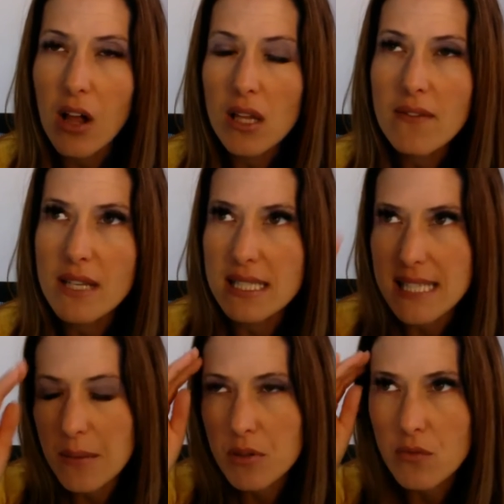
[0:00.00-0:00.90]
I'll give an
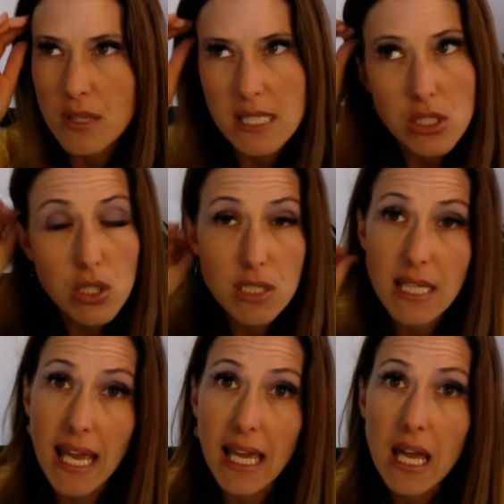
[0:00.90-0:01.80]
example of what this
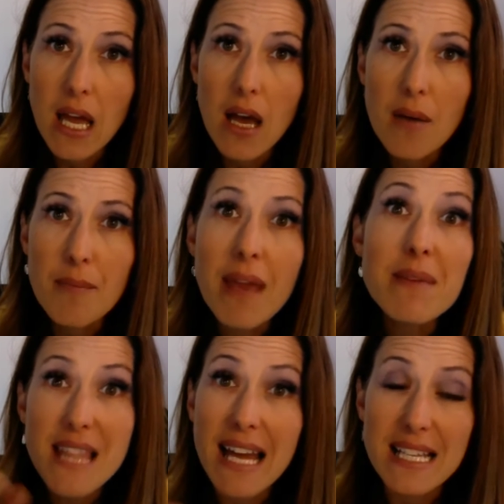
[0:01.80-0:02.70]
looks like.
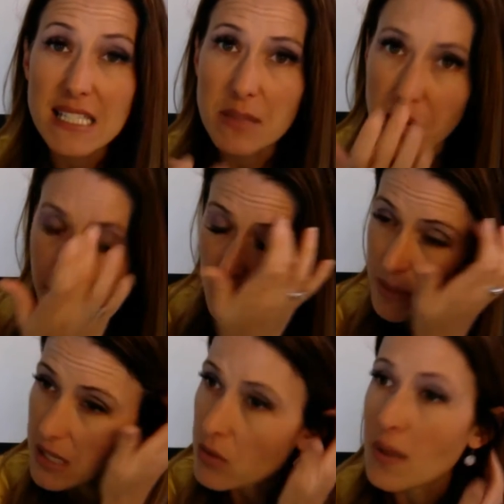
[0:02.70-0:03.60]
Maybe that needs to be on your
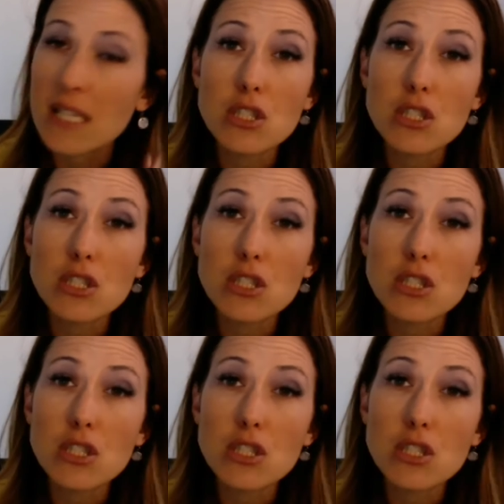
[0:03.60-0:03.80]
big 3.